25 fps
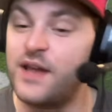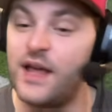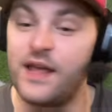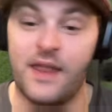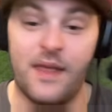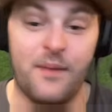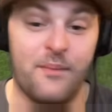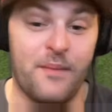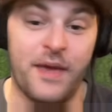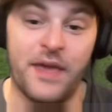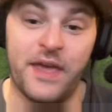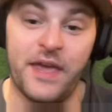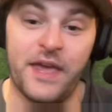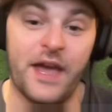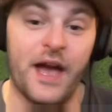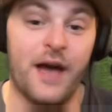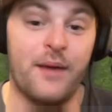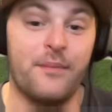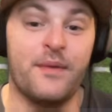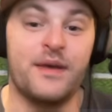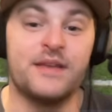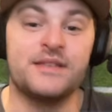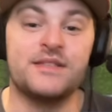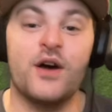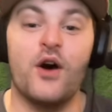and then making a guy
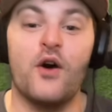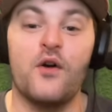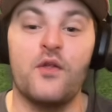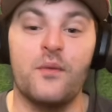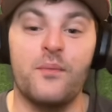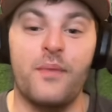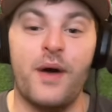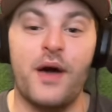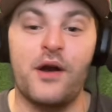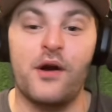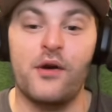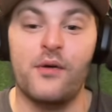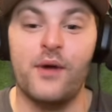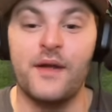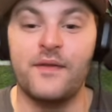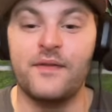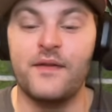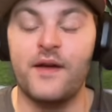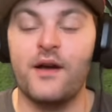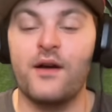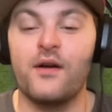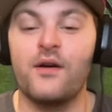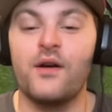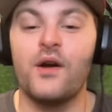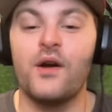miss all the better right there